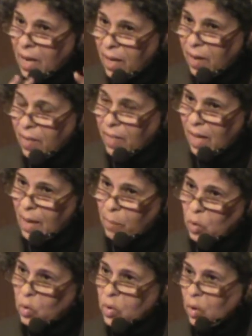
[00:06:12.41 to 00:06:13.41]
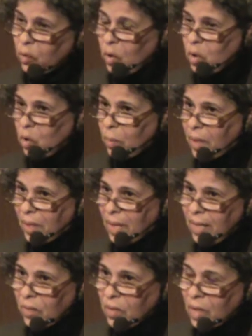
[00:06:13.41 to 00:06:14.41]
the abuse of human
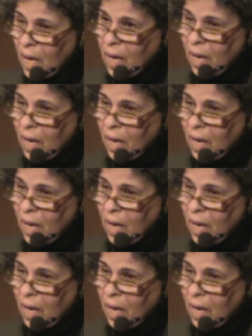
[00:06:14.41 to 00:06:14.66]
rights.